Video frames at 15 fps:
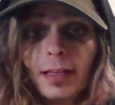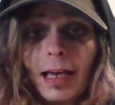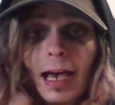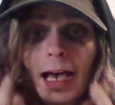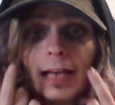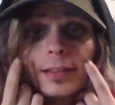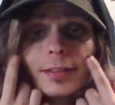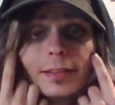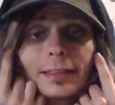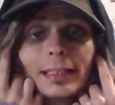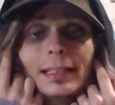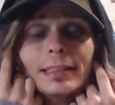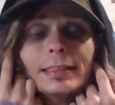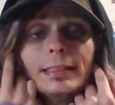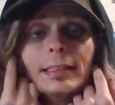As you
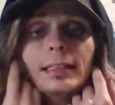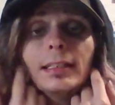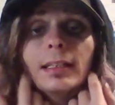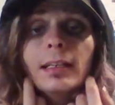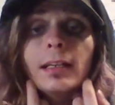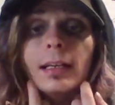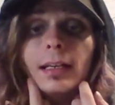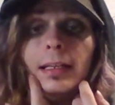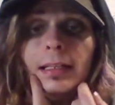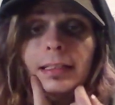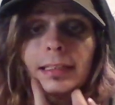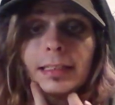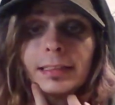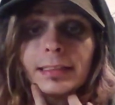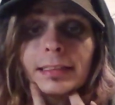can see,
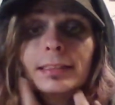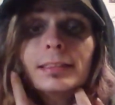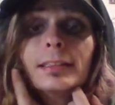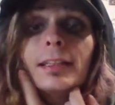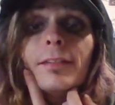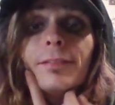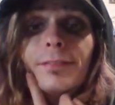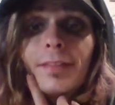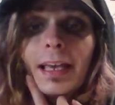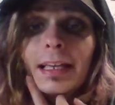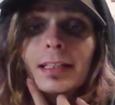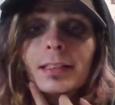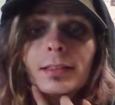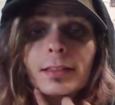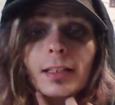this is the
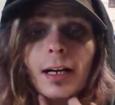face